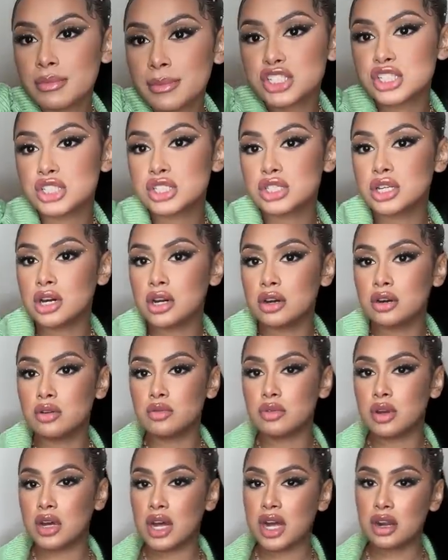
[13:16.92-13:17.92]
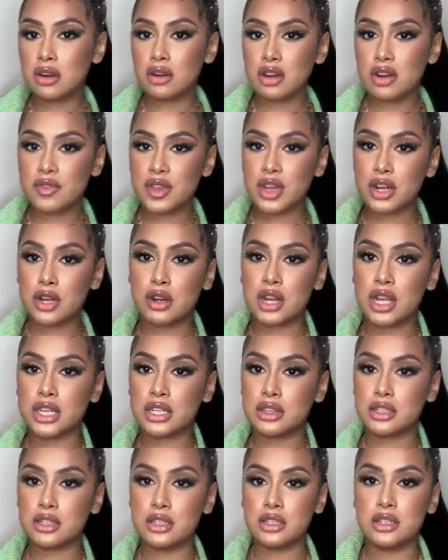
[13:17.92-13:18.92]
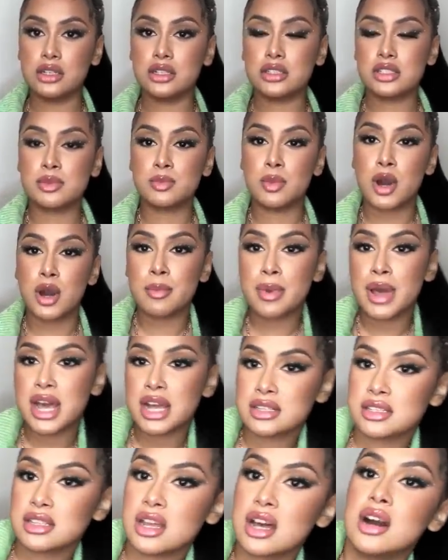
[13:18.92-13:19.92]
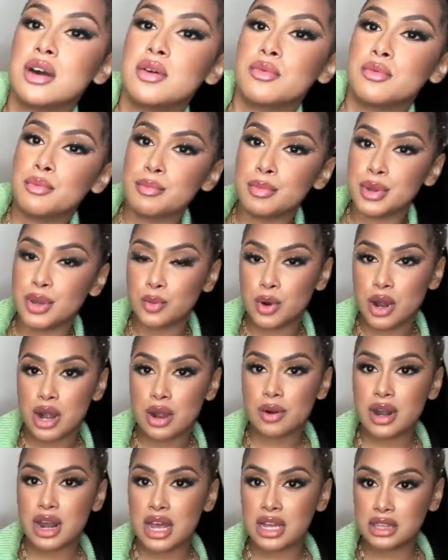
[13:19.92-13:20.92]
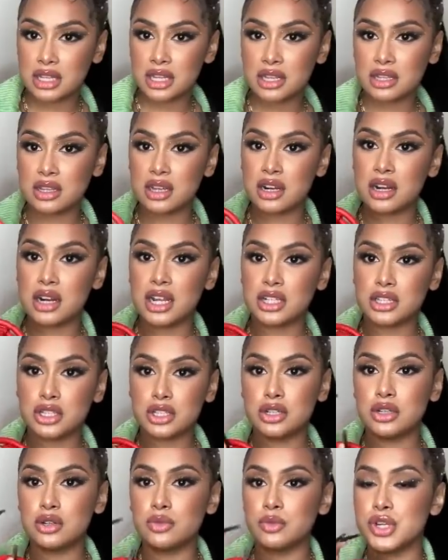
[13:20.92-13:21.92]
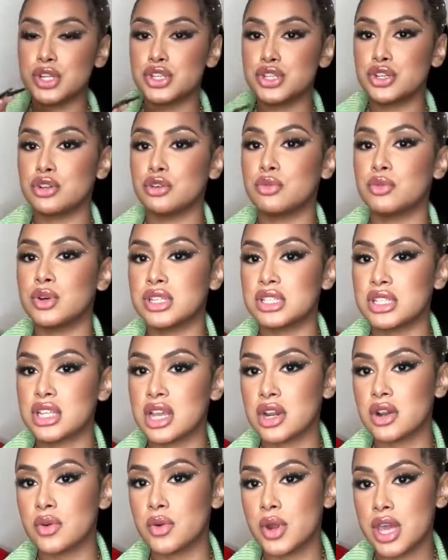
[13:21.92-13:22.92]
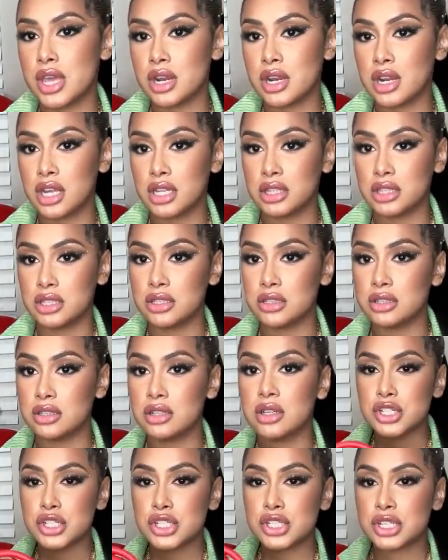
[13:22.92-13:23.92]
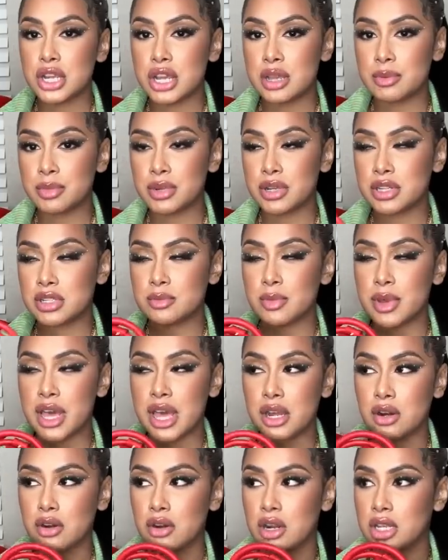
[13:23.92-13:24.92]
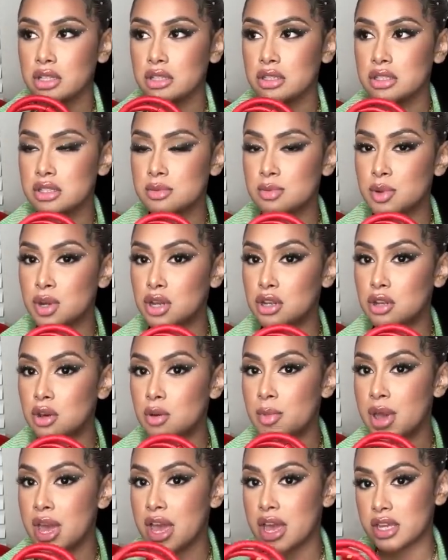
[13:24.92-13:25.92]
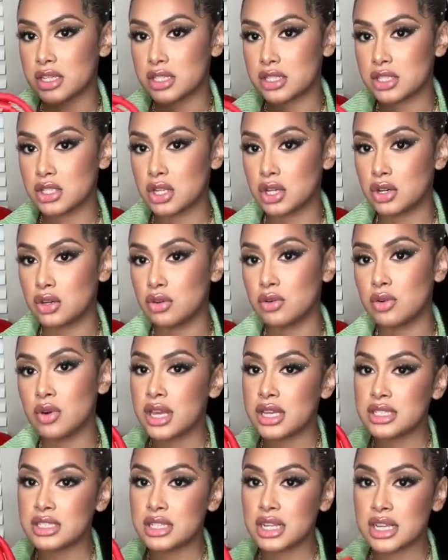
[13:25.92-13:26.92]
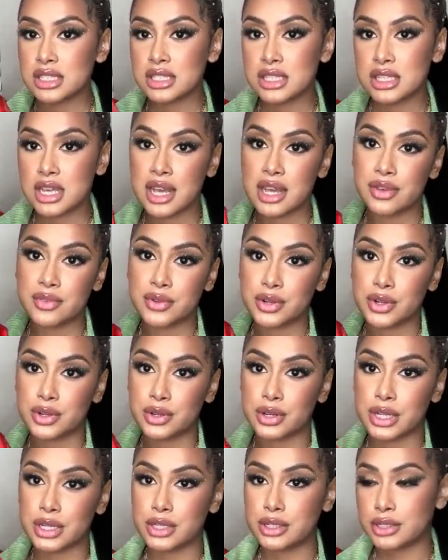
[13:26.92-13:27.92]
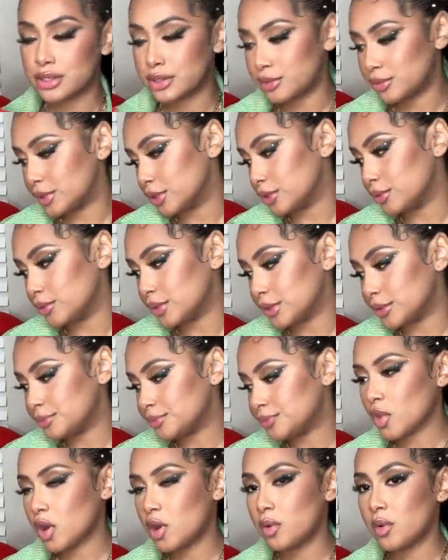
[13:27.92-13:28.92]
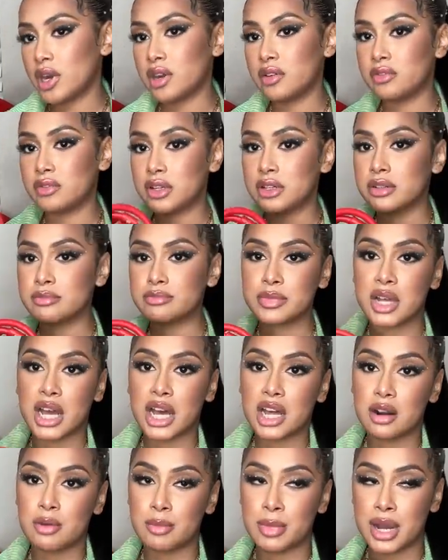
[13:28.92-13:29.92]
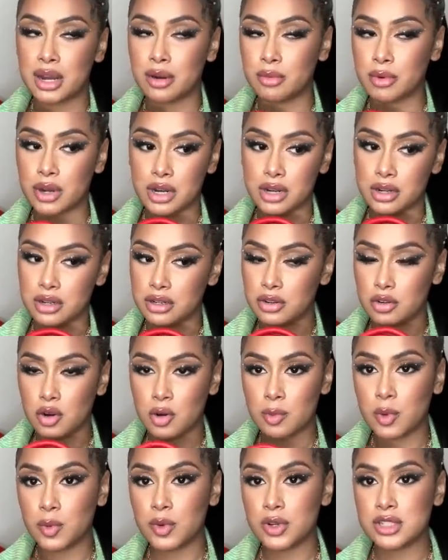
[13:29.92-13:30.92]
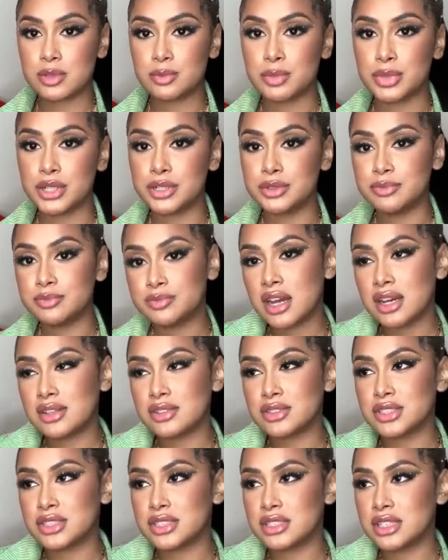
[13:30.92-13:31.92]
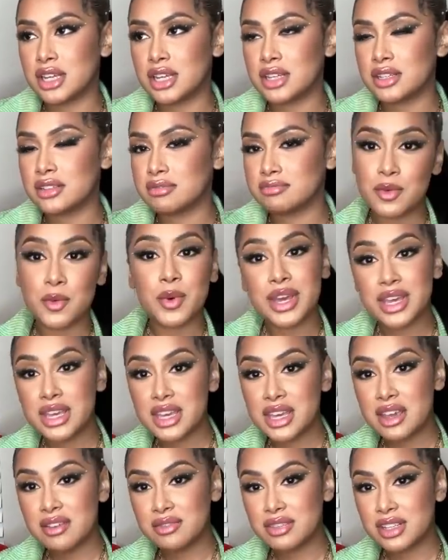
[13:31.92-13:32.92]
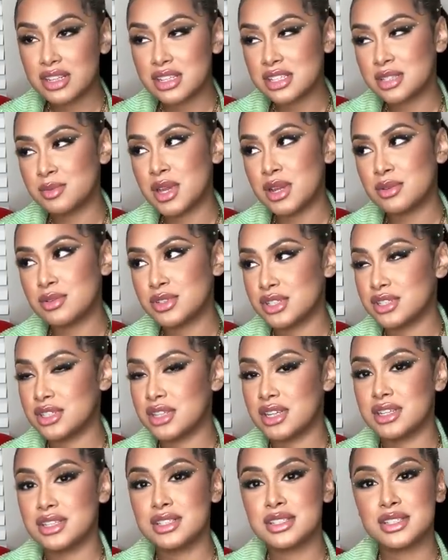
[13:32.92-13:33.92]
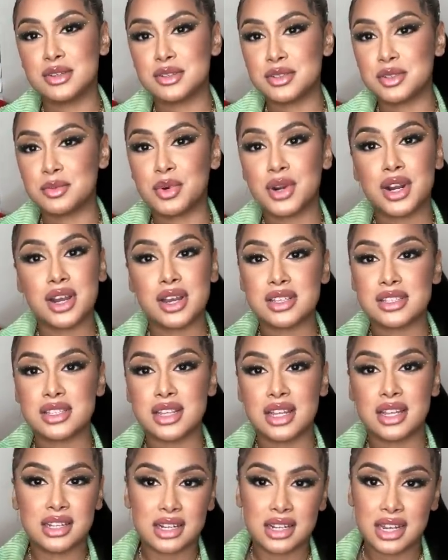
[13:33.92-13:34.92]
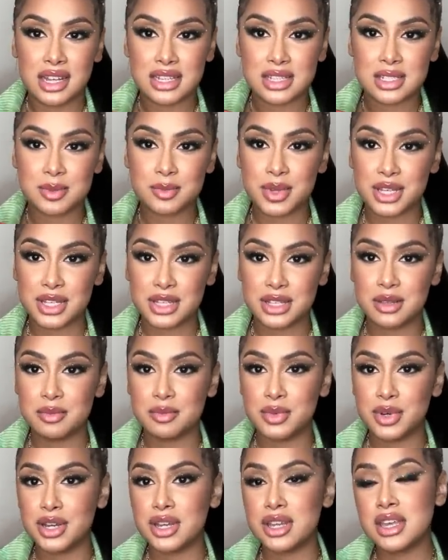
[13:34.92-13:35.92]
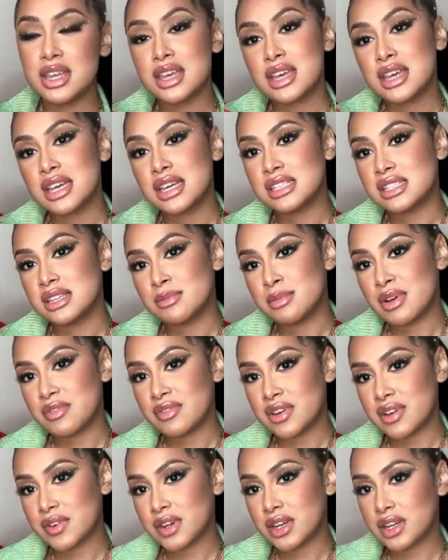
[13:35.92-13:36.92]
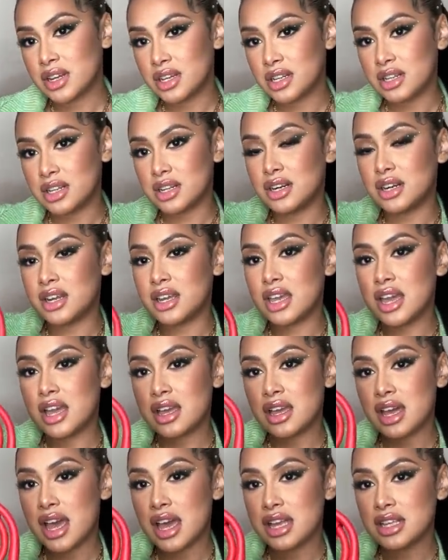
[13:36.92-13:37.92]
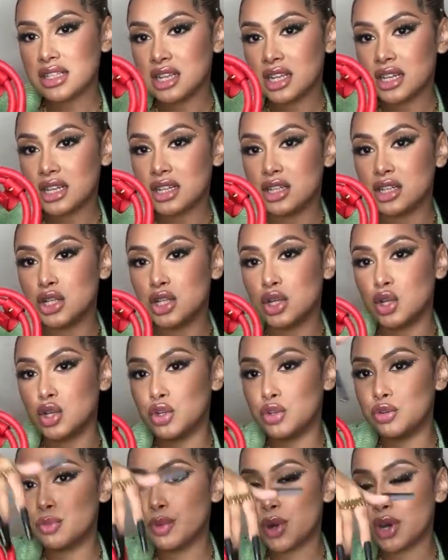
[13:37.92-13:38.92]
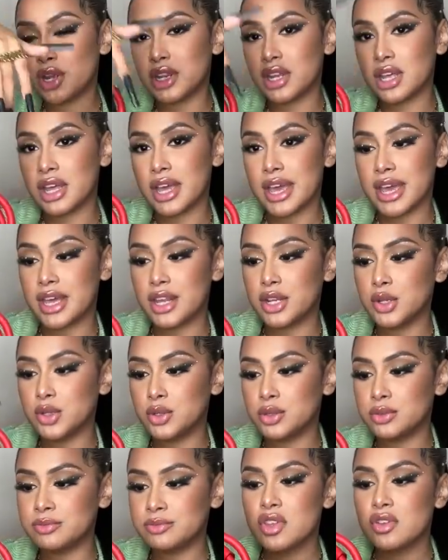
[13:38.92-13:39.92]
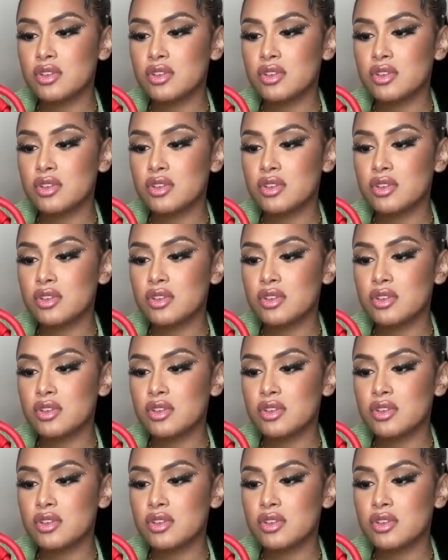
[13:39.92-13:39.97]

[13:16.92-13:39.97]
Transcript: So I don't know if y'all know like the small bags I'll be wearing. I think they're like the original ones that created like the shape of this bag, or like the small little bags. So it's nice to have, you know, like a real one or whatever. I don't mind wearing the normal ones, but I was just like, when he gifted this to me, I was just like so surprised. I did not expect it, but it's in my favorite color. It has like a little loop on the handle.